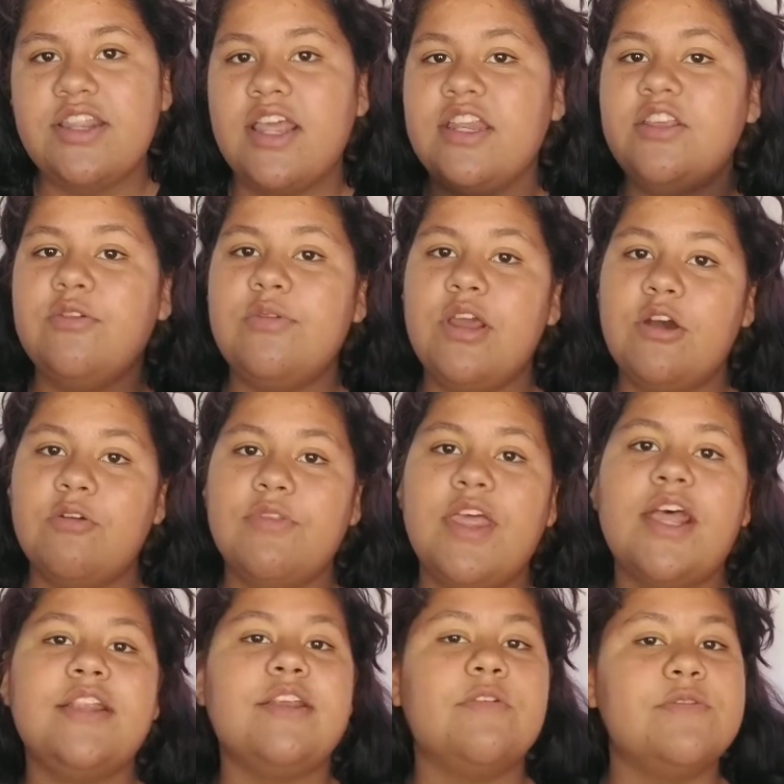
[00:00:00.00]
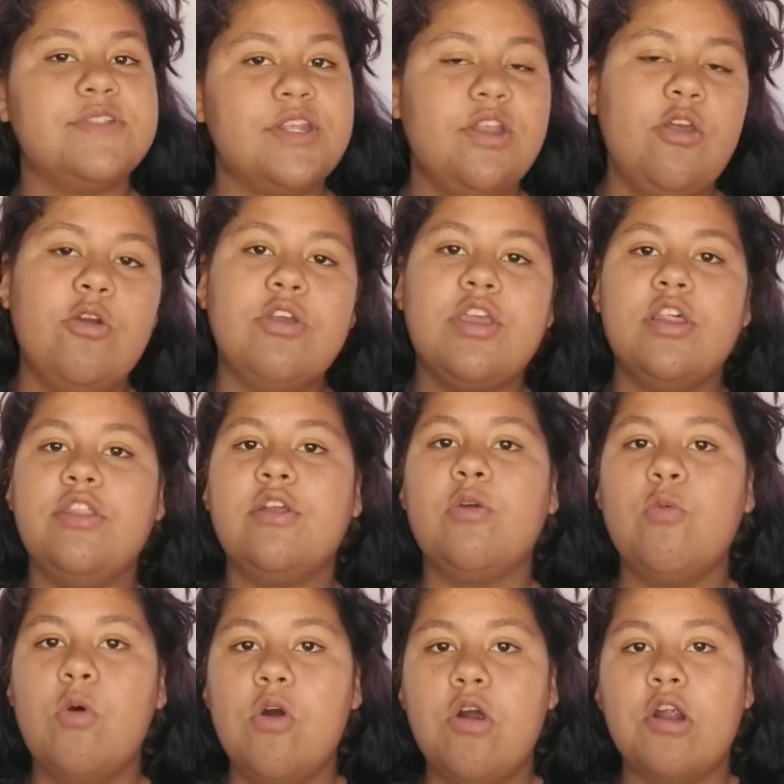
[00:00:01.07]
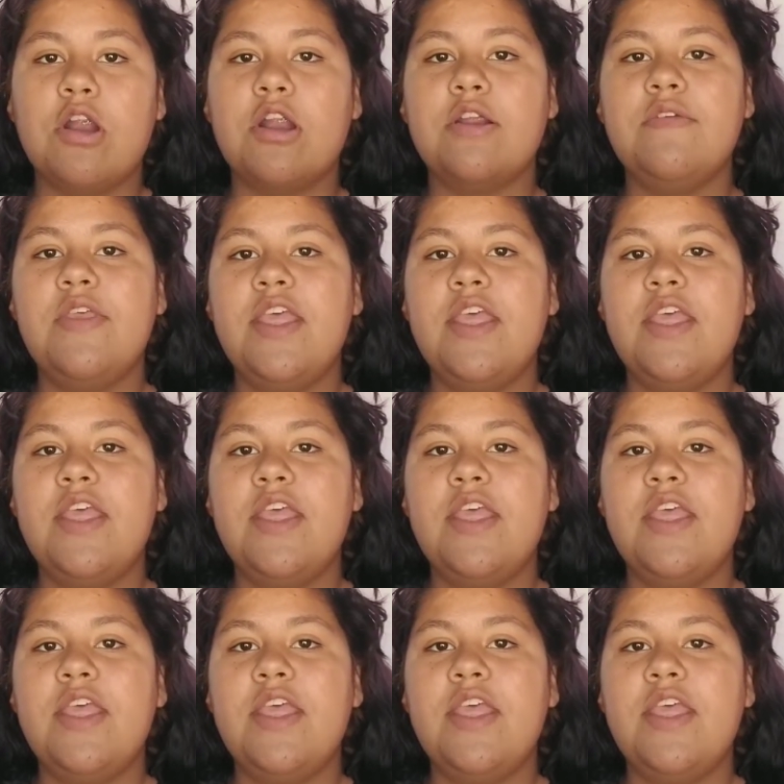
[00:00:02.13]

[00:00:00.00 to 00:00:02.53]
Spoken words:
then you know that there was a nuclear war,